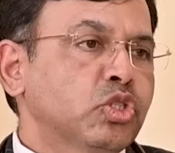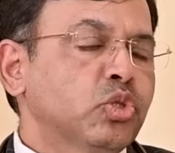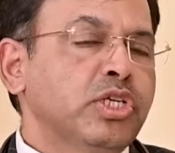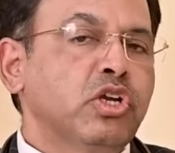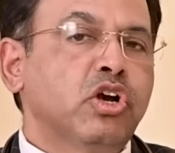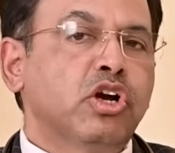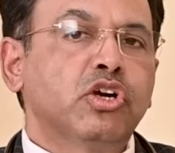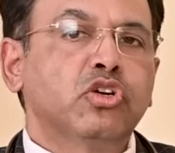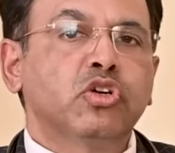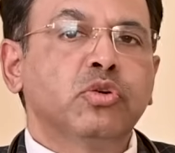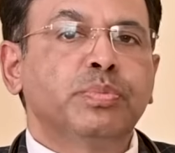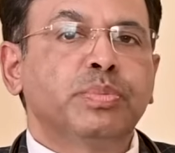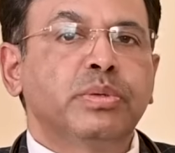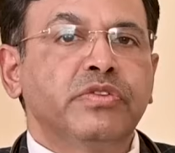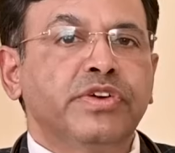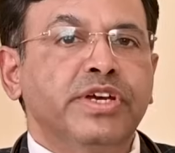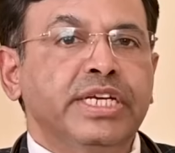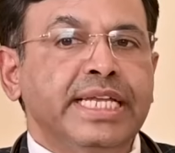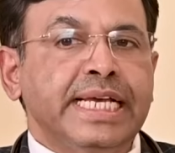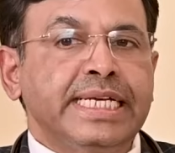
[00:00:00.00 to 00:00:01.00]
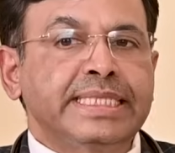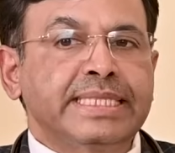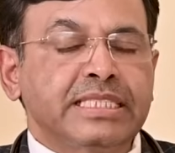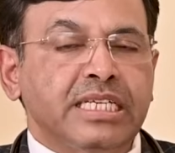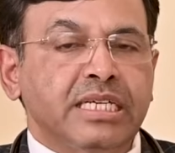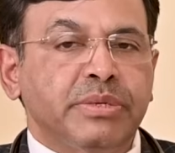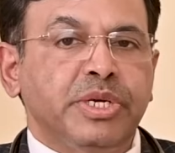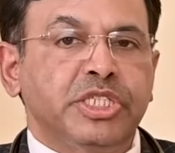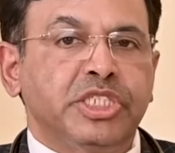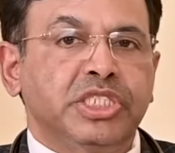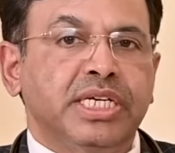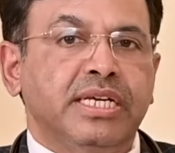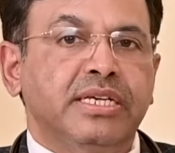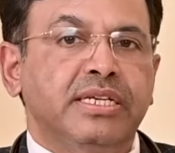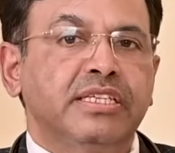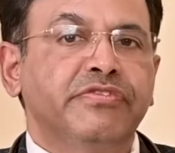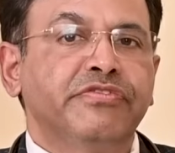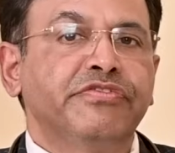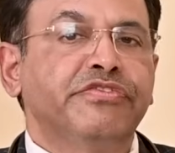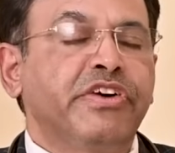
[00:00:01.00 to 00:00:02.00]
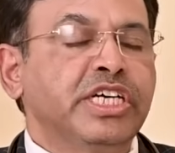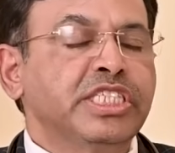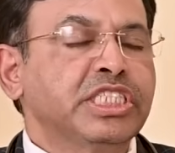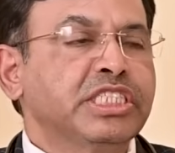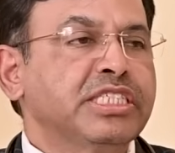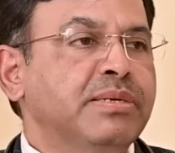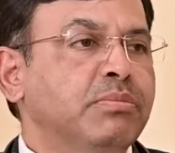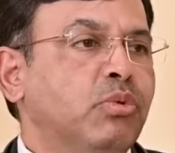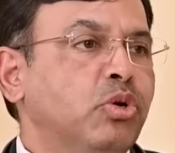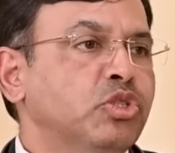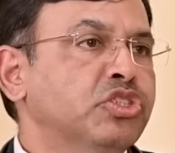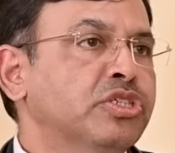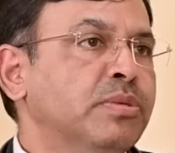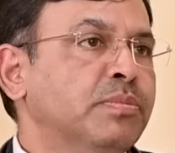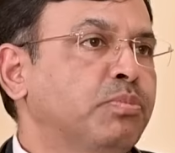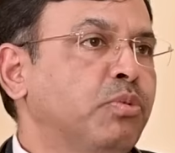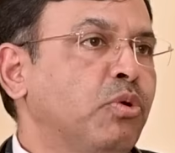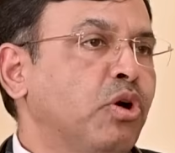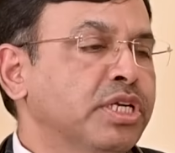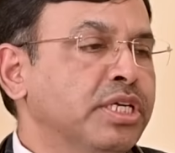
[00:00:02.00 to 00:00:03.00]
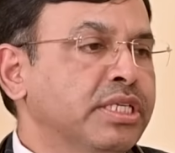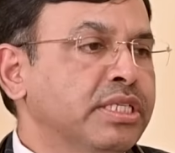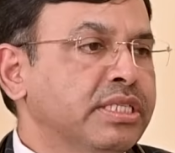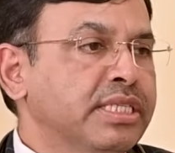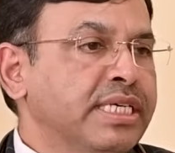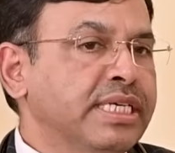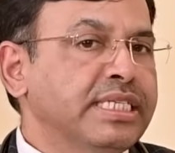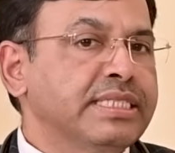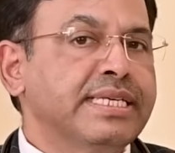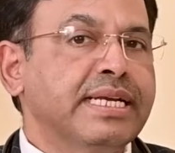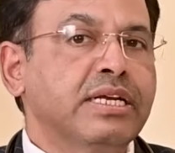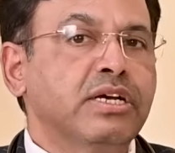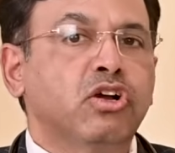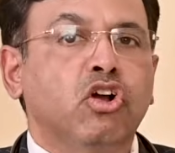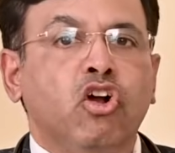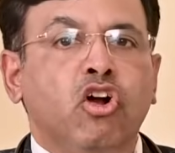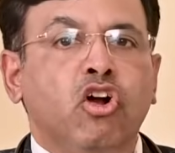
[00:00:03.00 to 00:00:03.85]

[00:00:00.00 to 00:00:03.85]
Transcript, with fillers: So, in order to prevent exacerbation, the first and most important thing is the